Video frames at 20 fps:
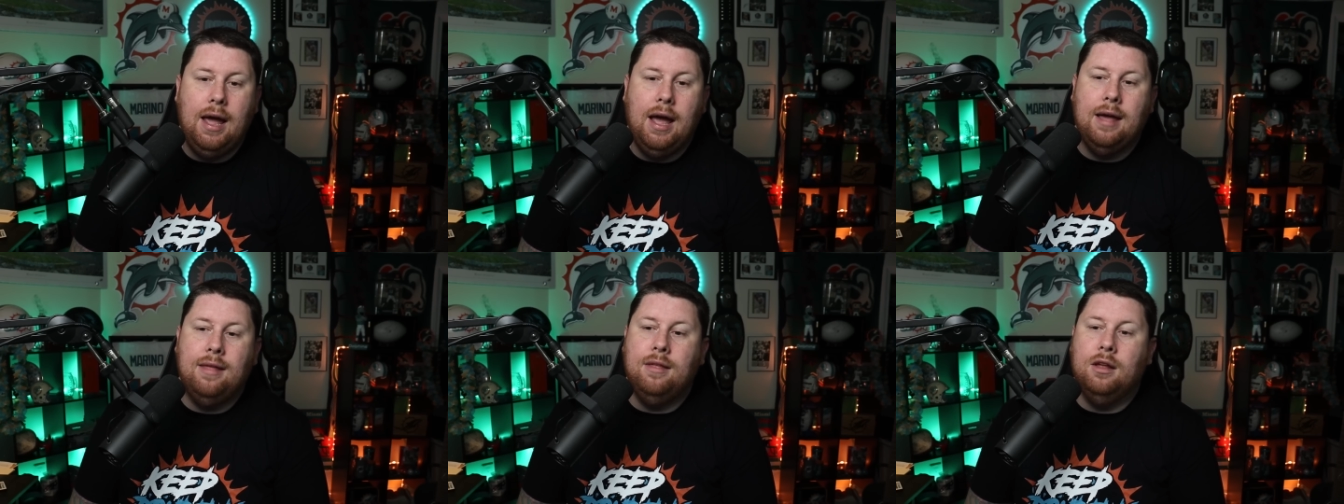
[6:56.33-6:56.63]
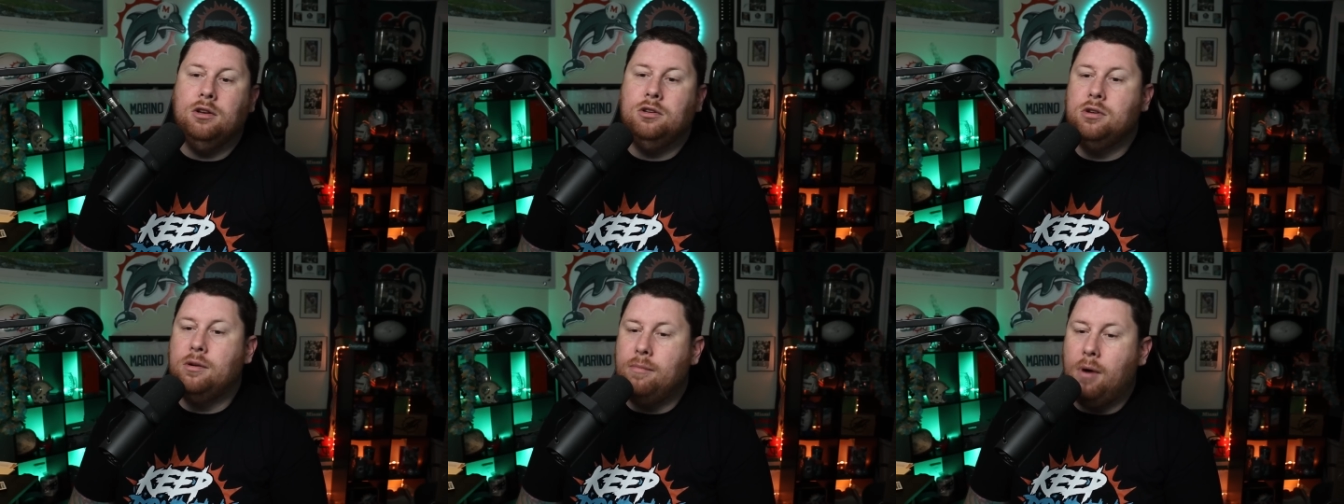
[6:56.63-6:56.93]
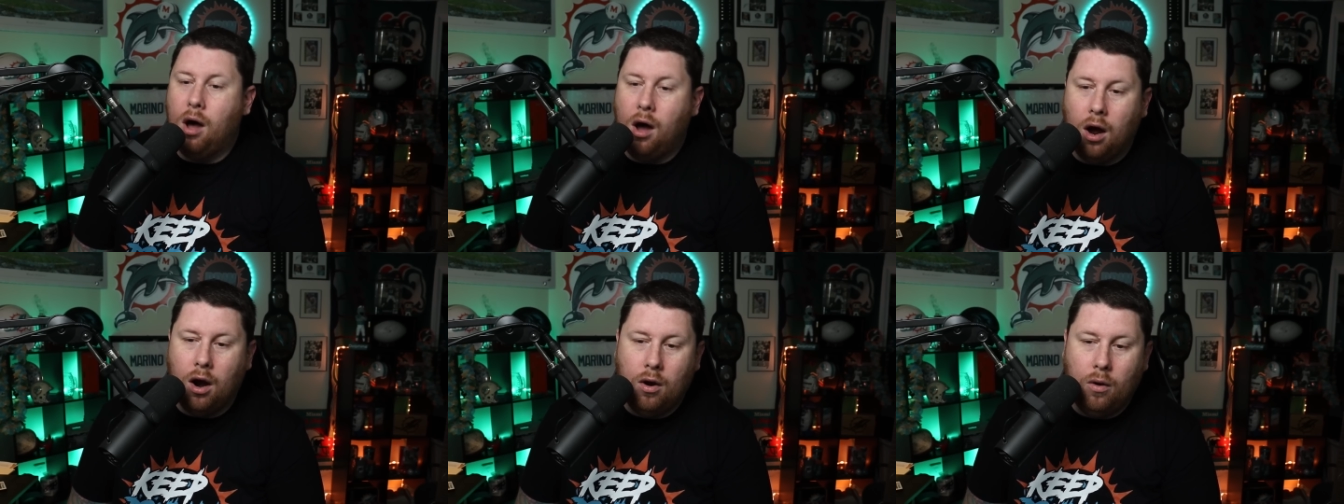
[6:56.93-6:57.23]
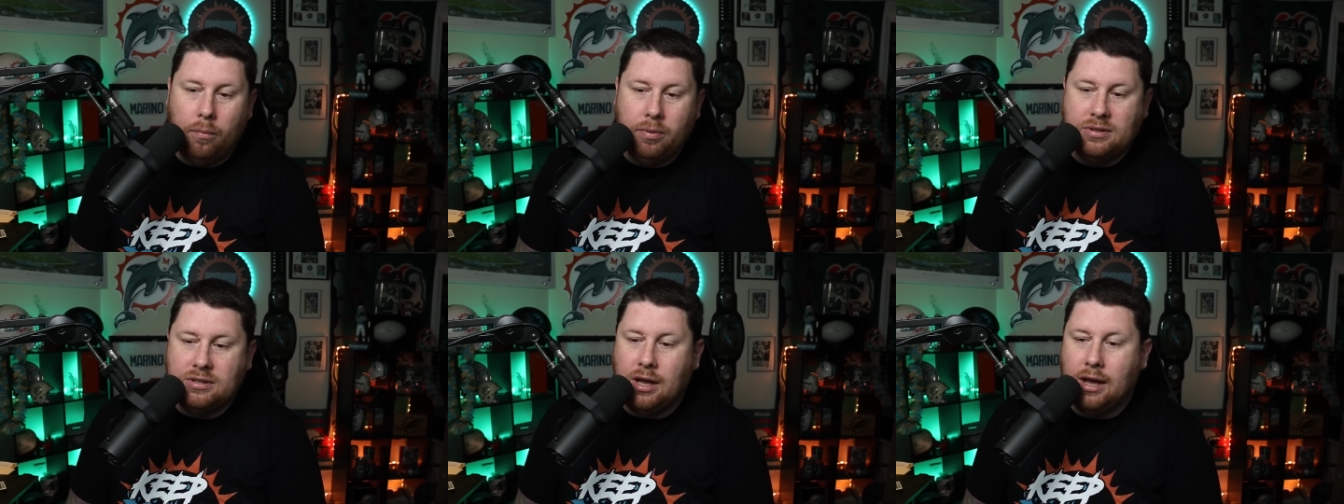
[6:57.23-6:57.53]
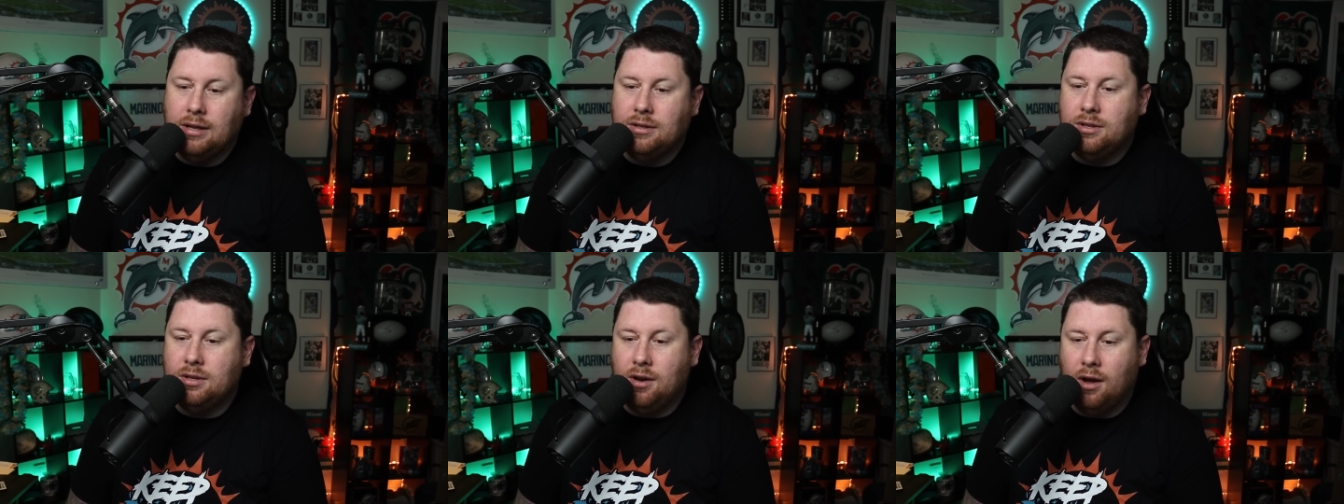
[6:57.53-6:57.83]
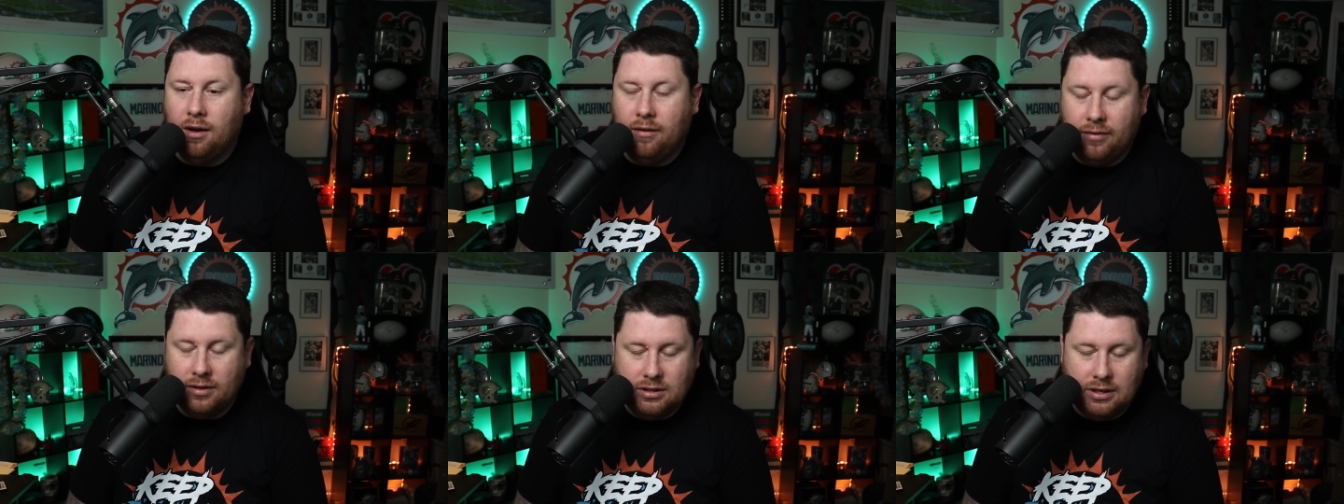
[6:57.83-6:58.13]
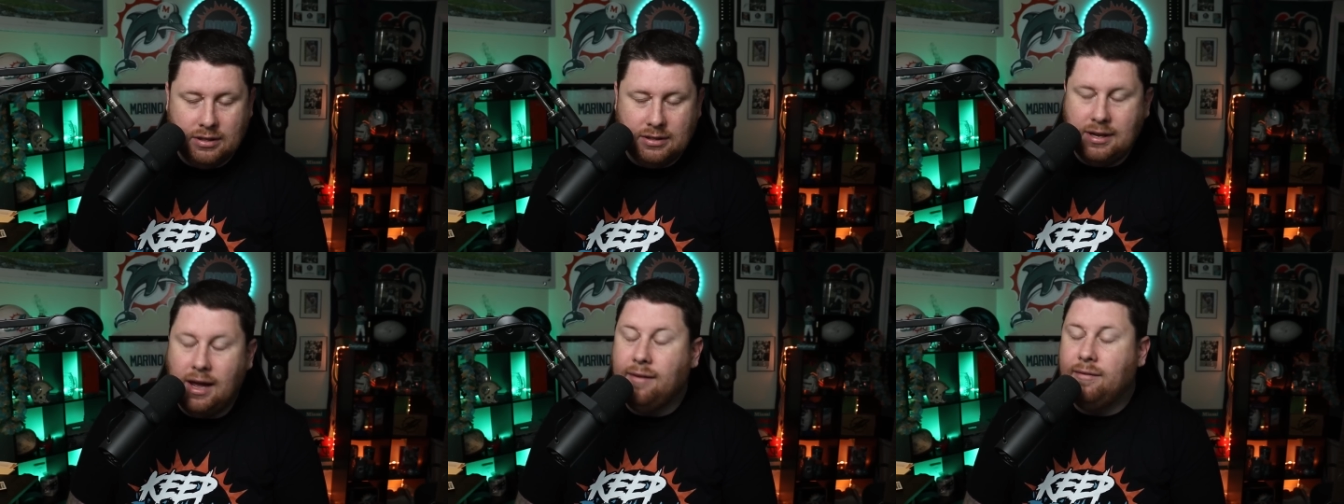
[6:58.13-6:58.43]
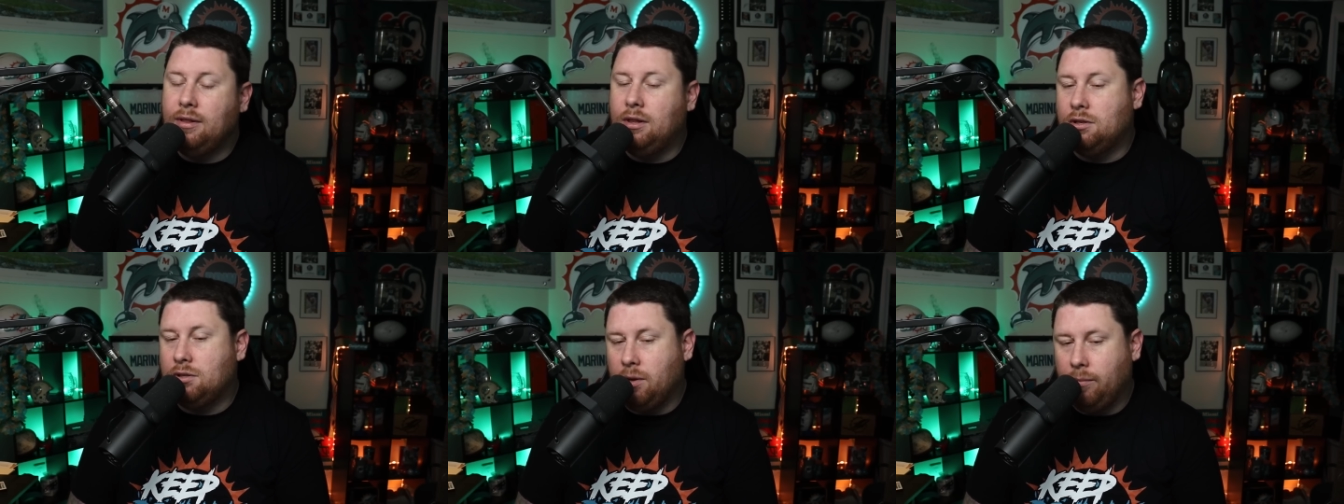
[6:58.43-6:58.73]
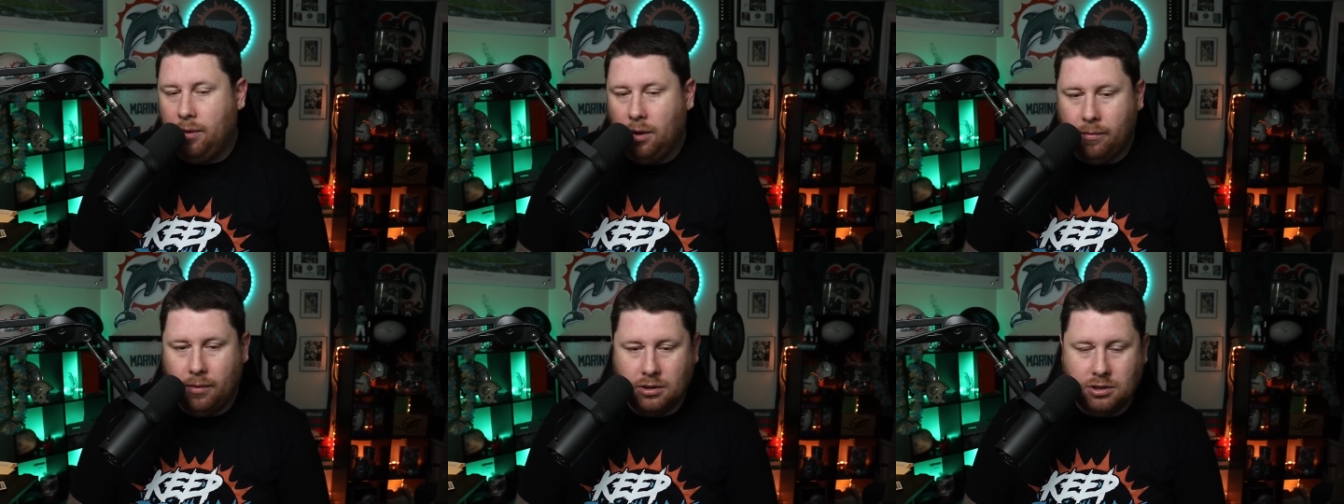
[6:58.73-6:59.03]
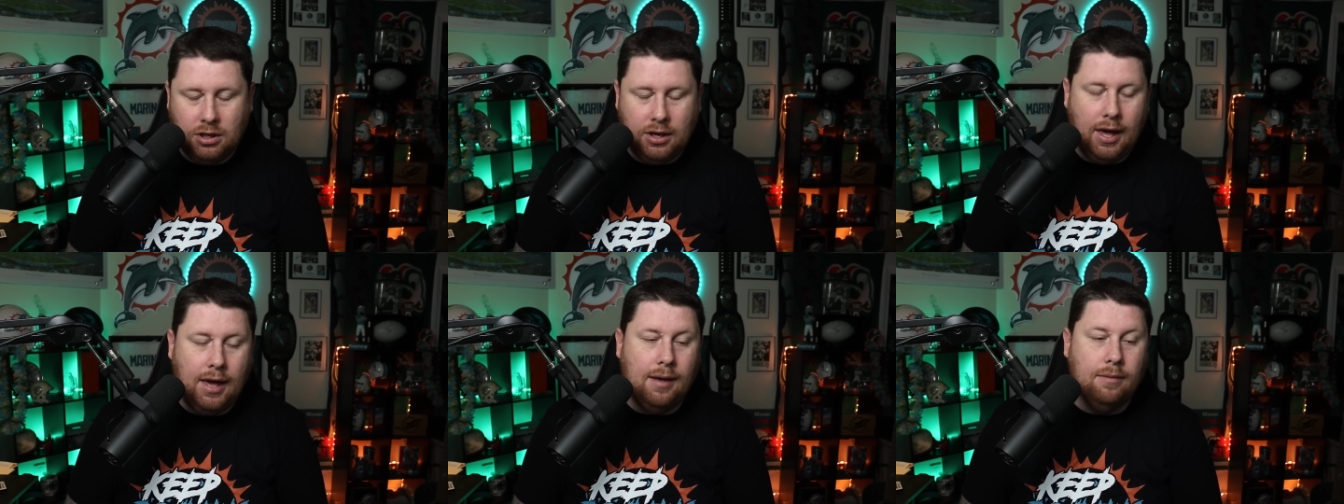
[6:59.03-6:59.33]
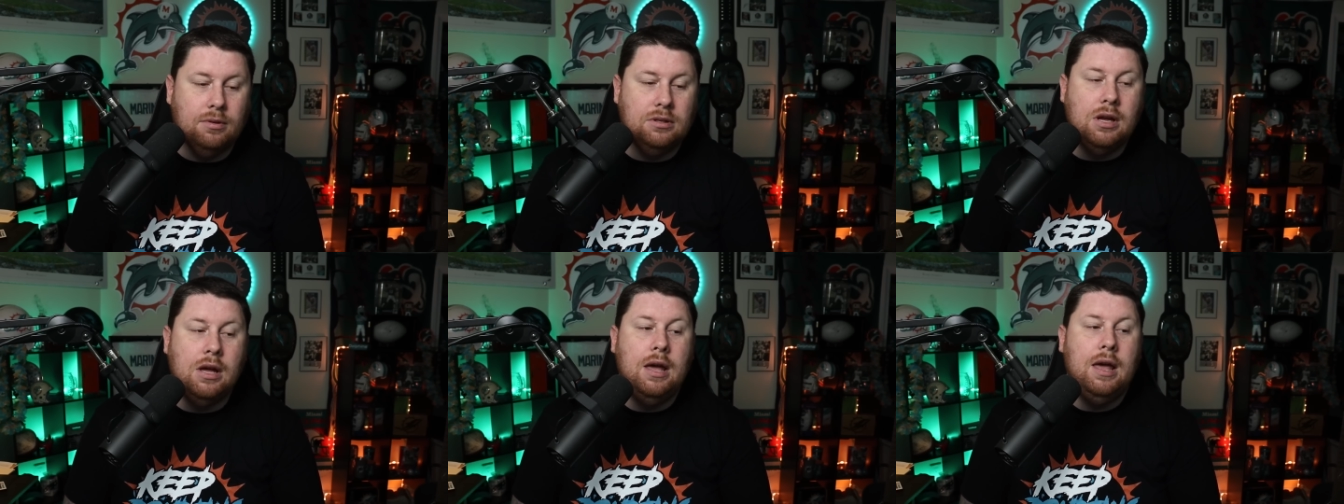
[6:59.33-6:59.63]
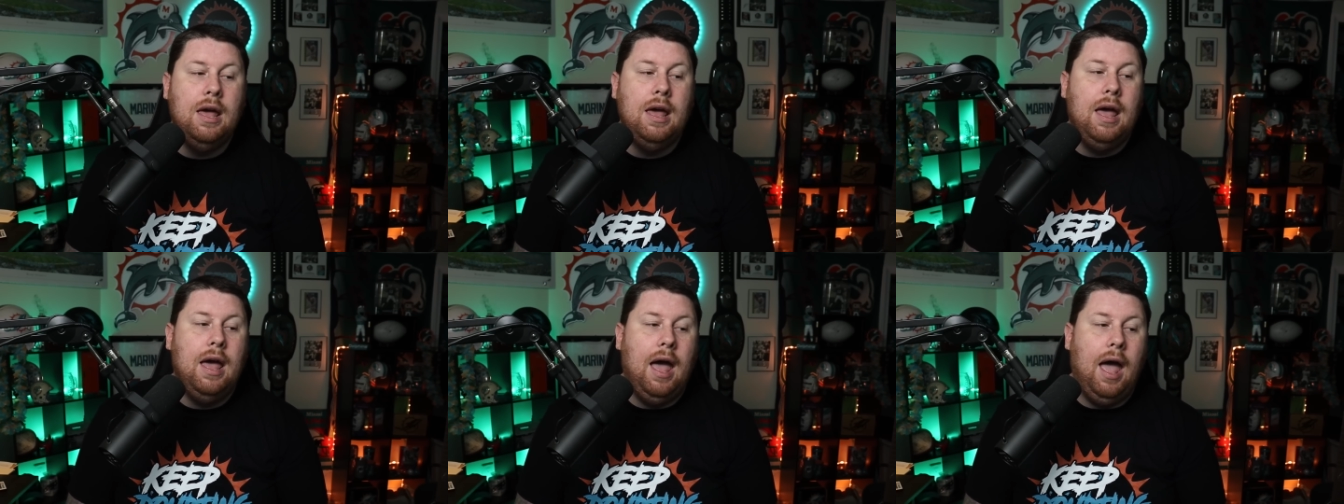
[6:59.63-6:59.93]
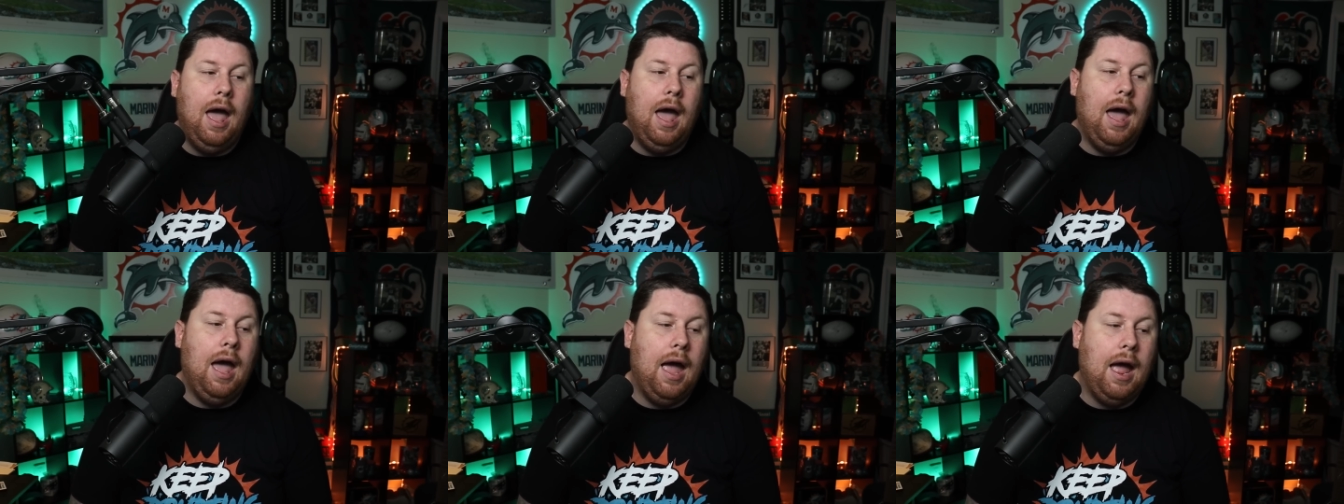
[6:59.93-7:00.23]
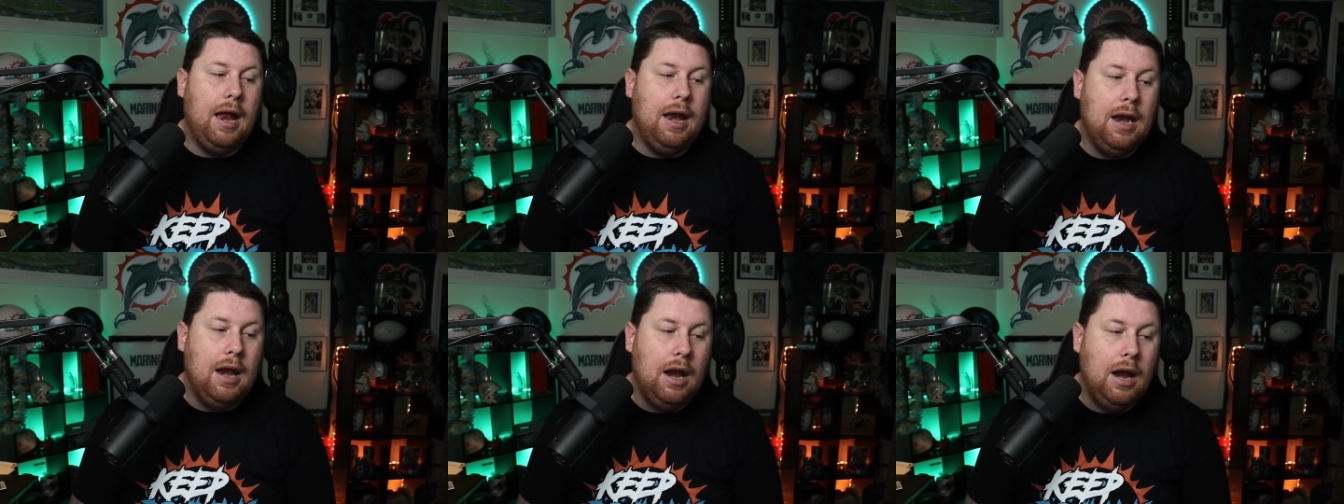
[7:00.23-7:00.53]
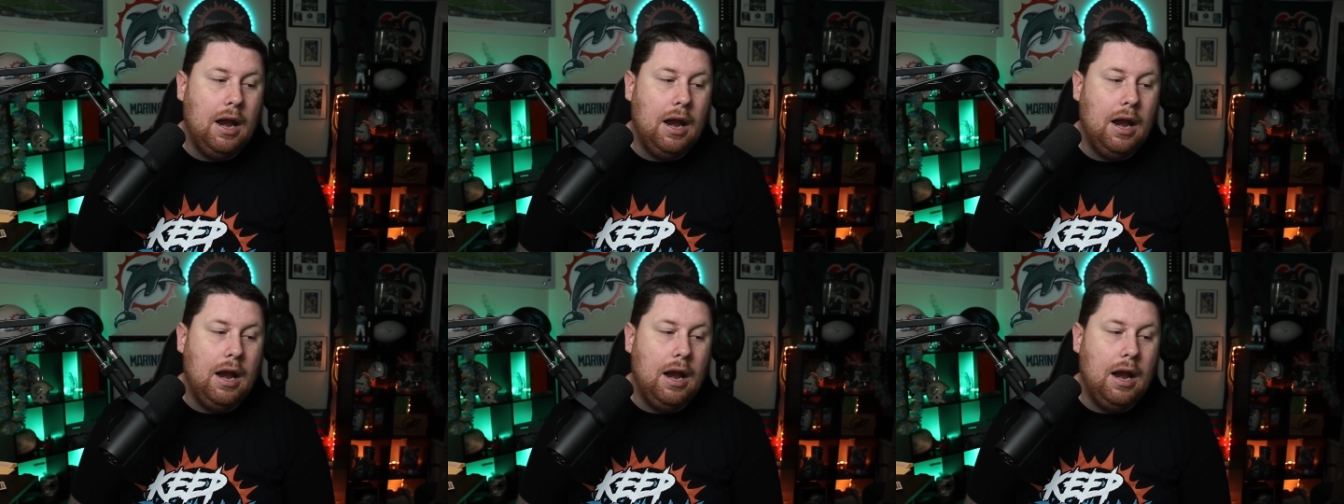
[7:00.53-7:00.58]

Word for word: and then tomorrow, besides the Dolphins at seven, there's going to be a bunch of games, and